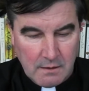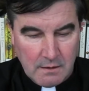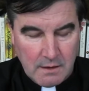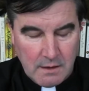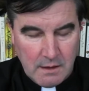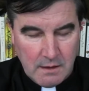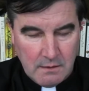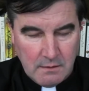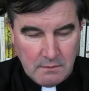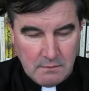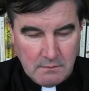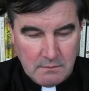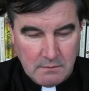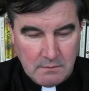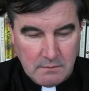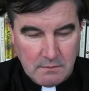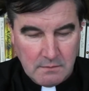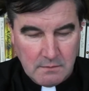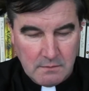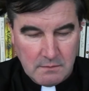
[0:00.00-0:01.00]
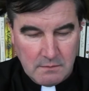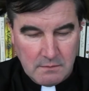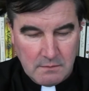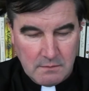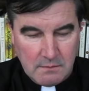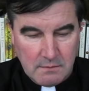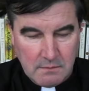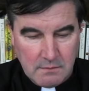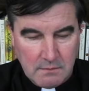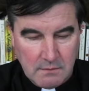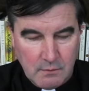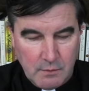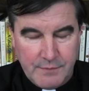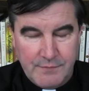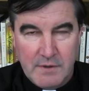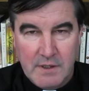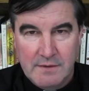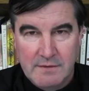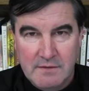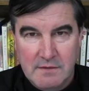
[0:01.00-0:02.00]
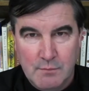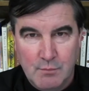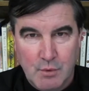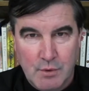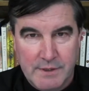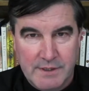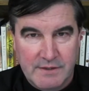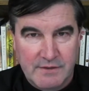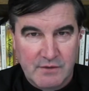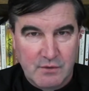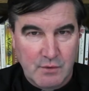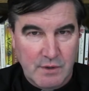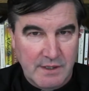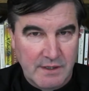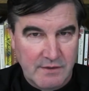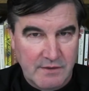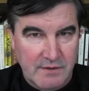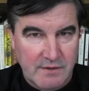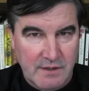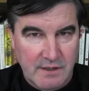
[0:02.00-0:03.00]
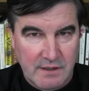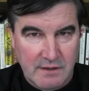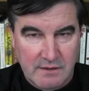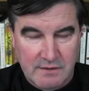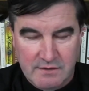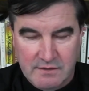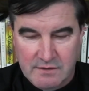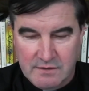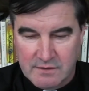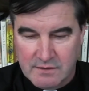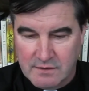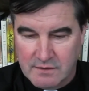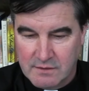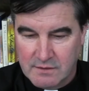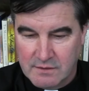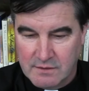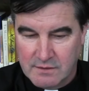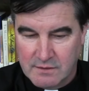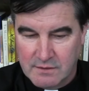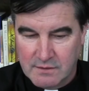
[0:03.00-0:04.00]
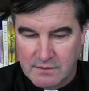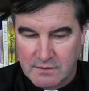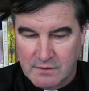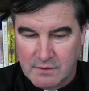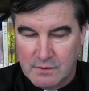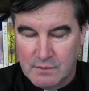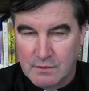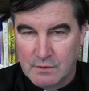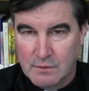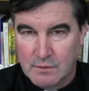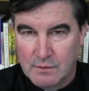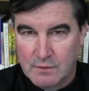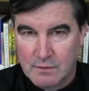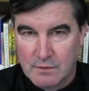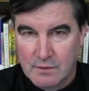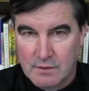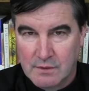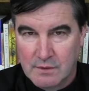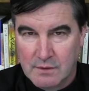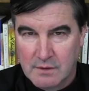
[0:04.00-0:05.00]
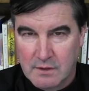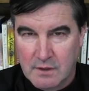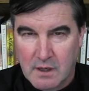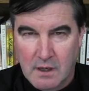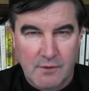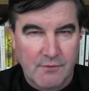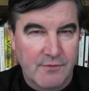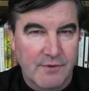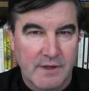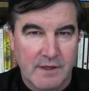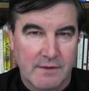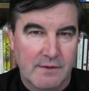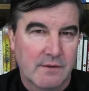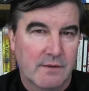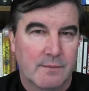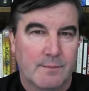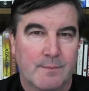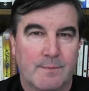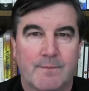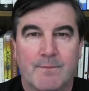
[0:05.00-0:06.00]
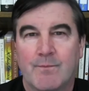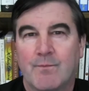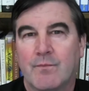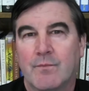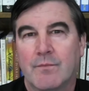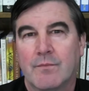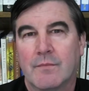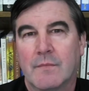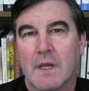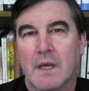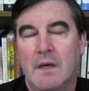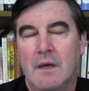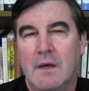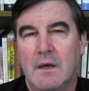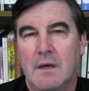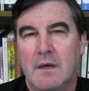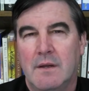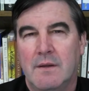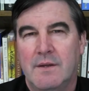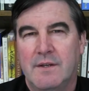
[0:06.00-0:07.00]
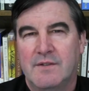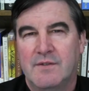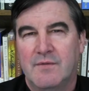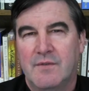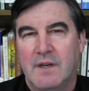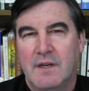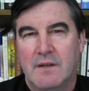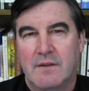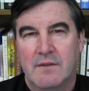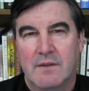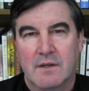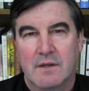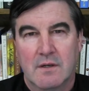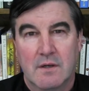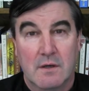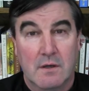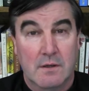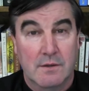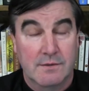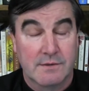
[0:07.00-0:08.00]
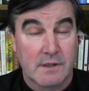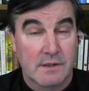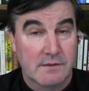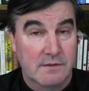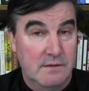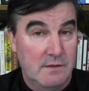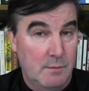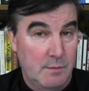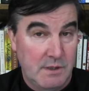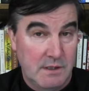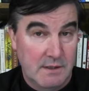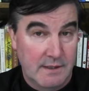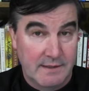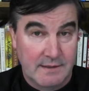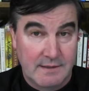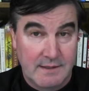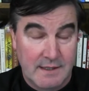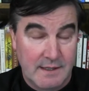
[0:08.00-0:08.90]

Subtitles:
You know, we've done some pretty strange things to our faith. This faith that calls us to be like